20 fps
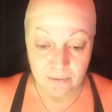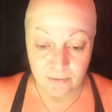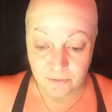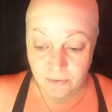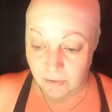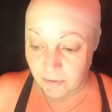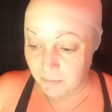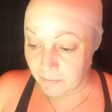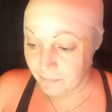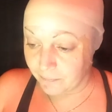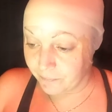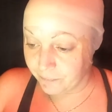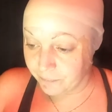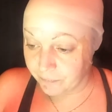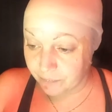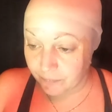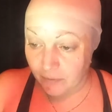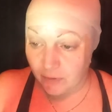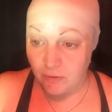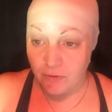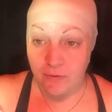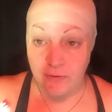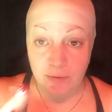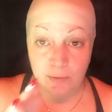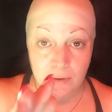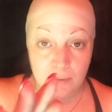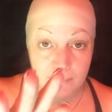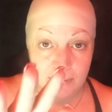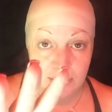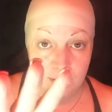So, you see
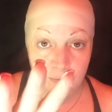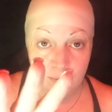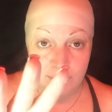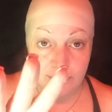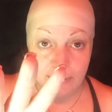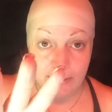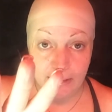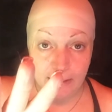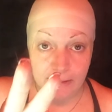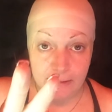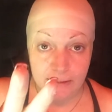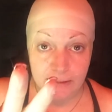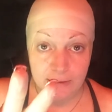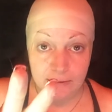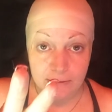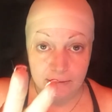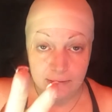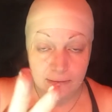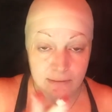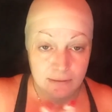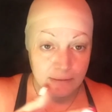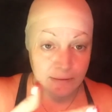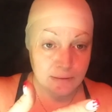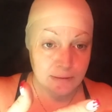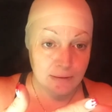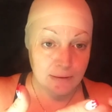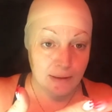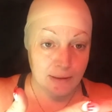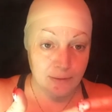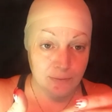what I mean with the cat hair?
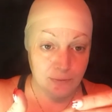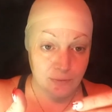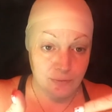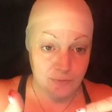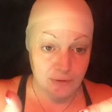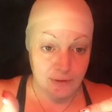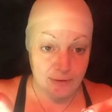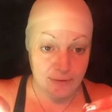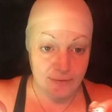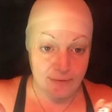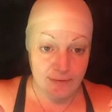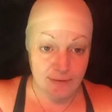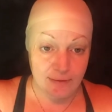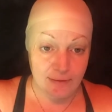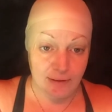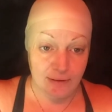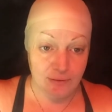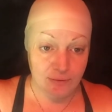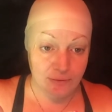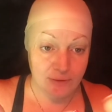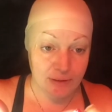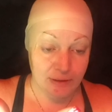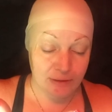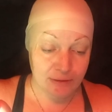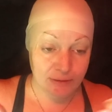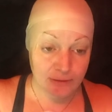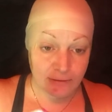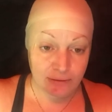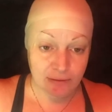I don't know if you can see that on here.